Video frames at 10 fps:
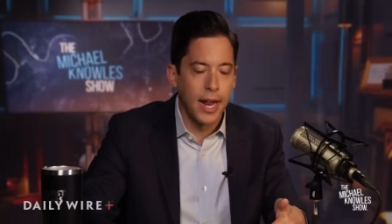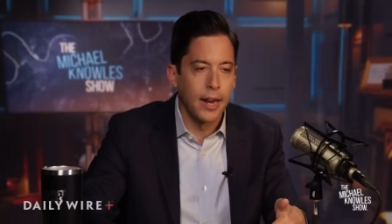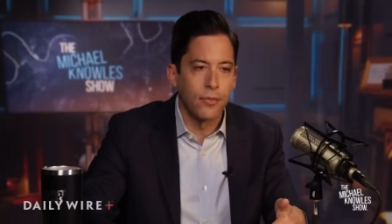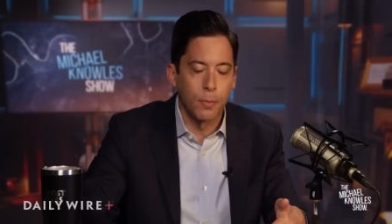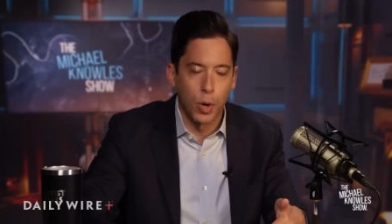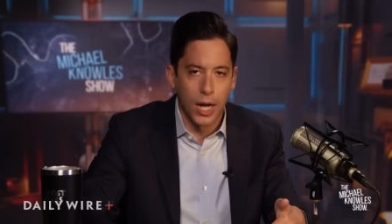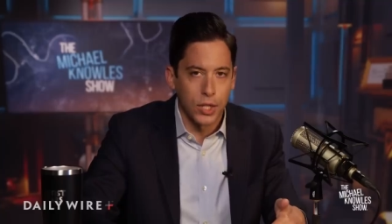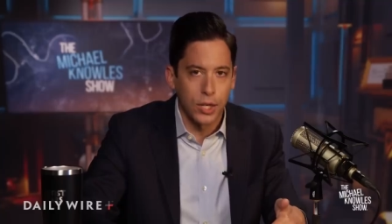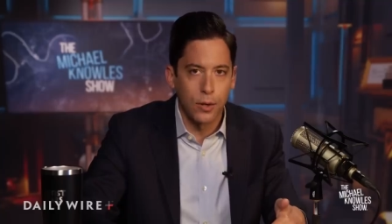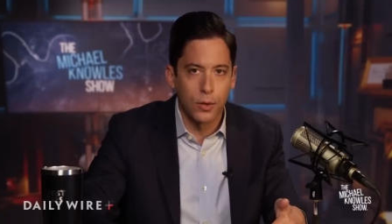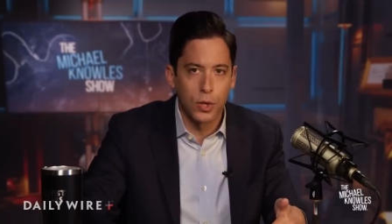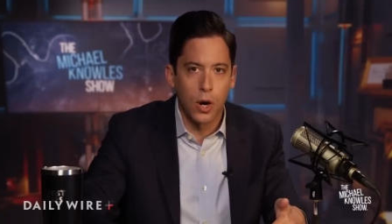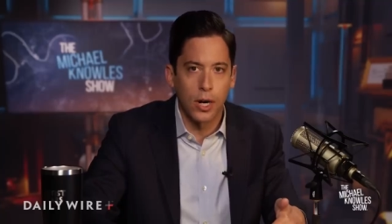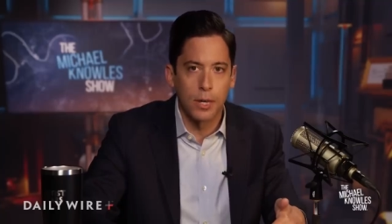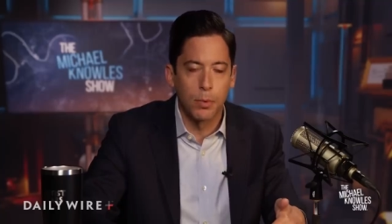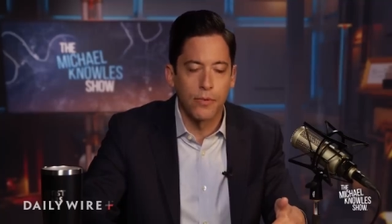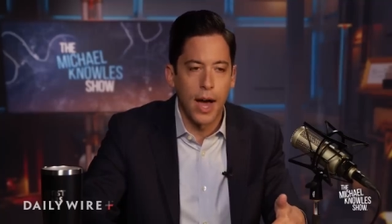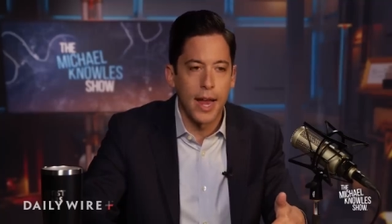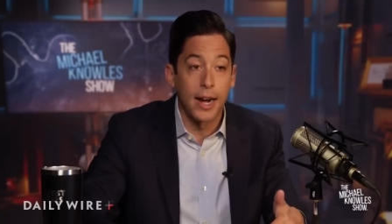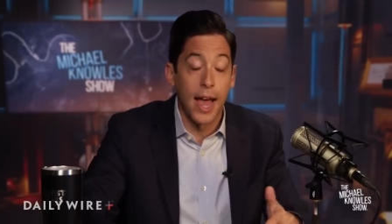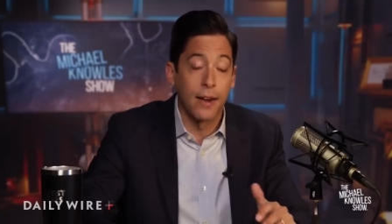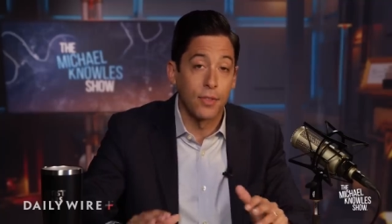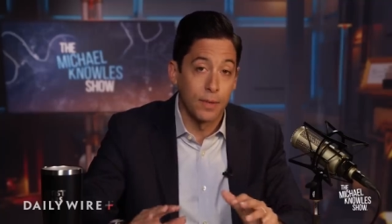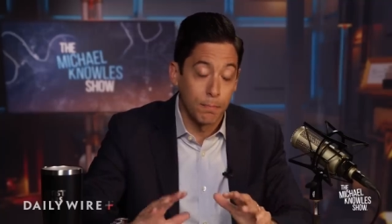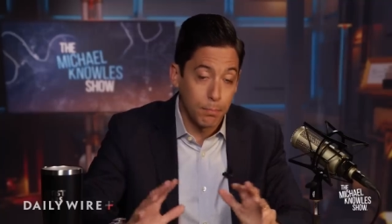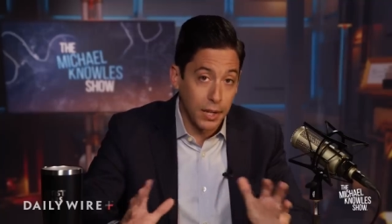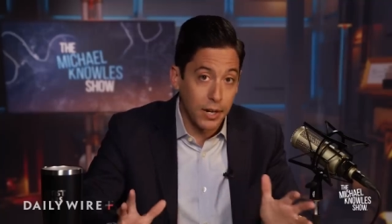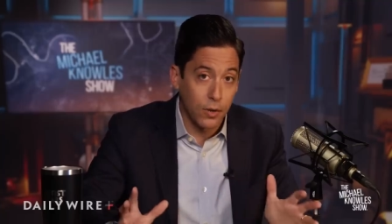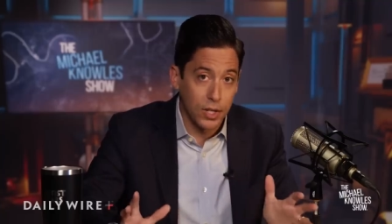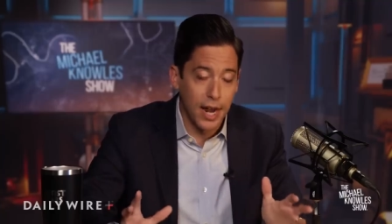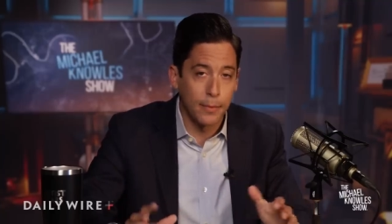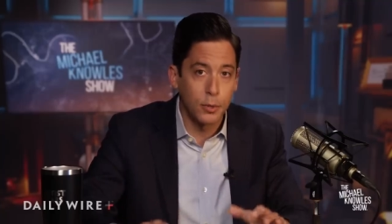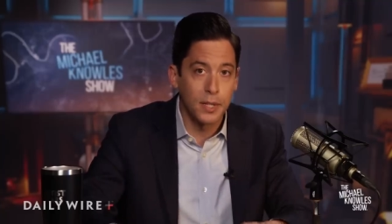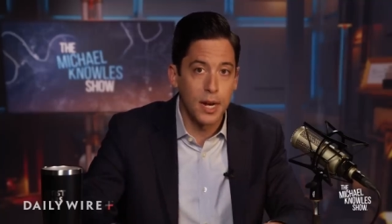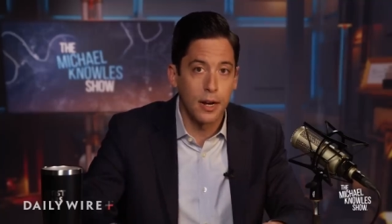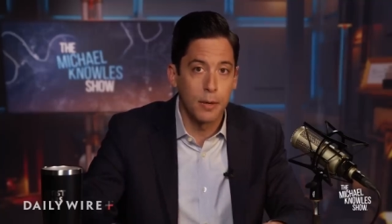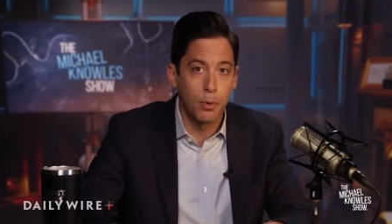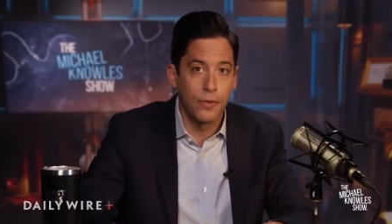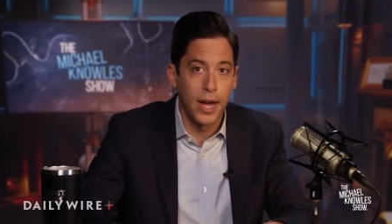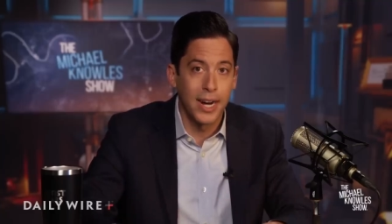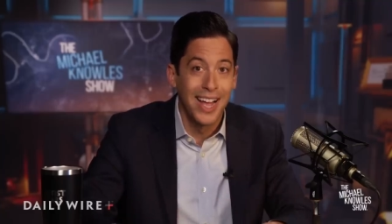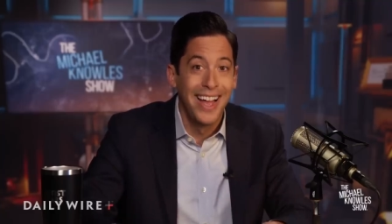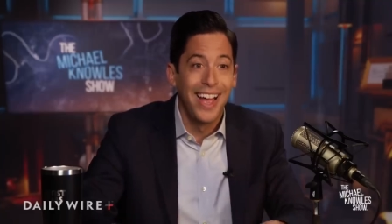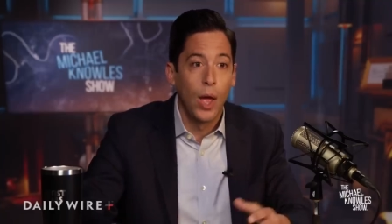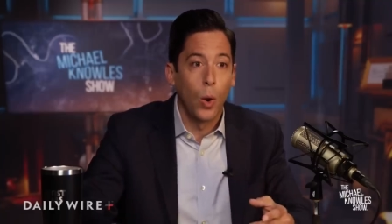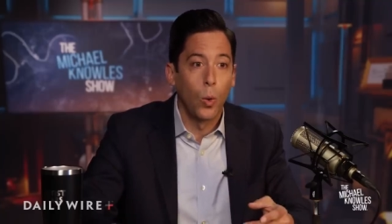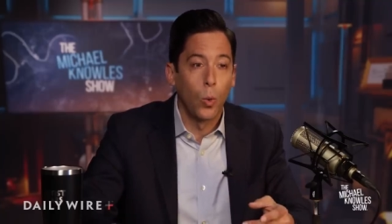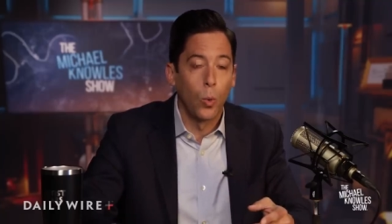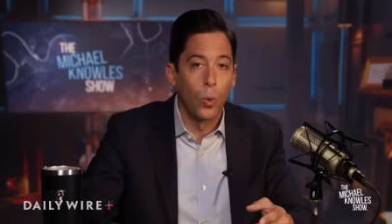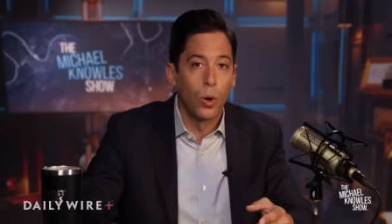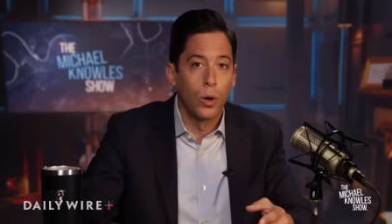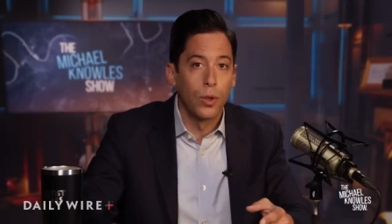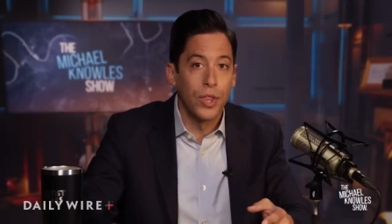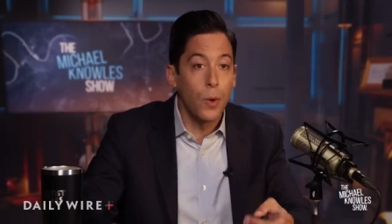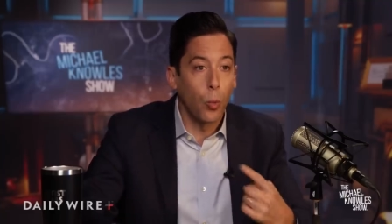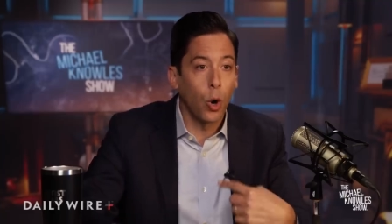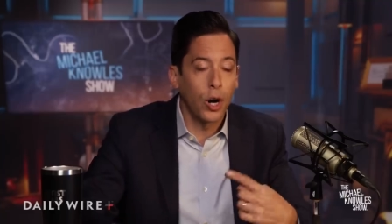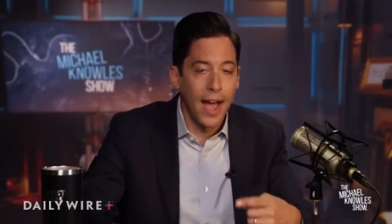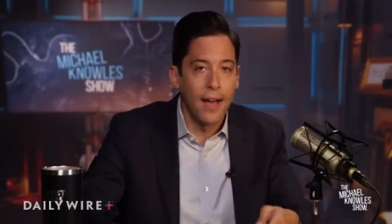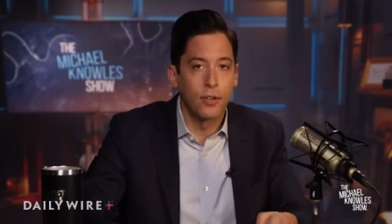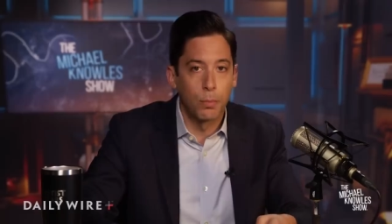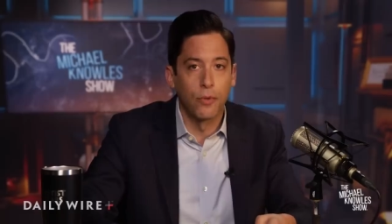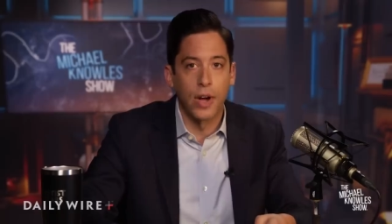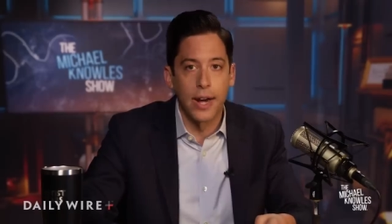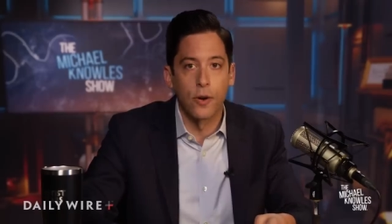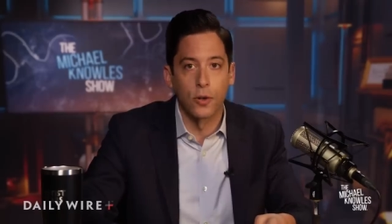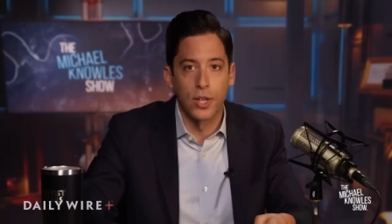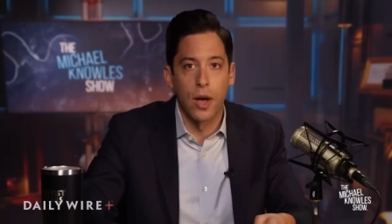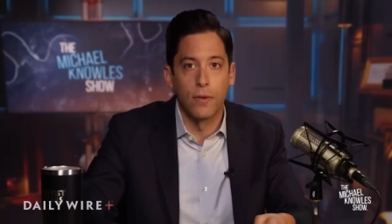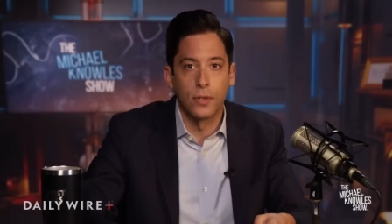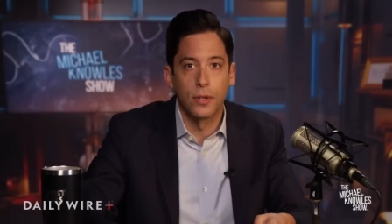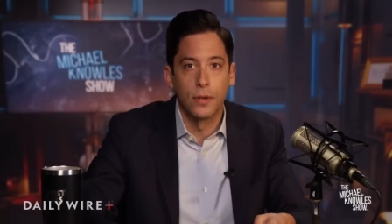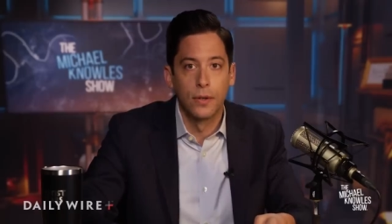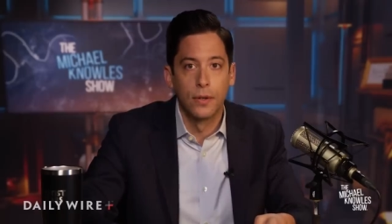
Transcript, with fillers: it, and if the prosecutors aren't going to provide it, and if the political establishment's not going to provide it, then we're going to have to provide it ourselves.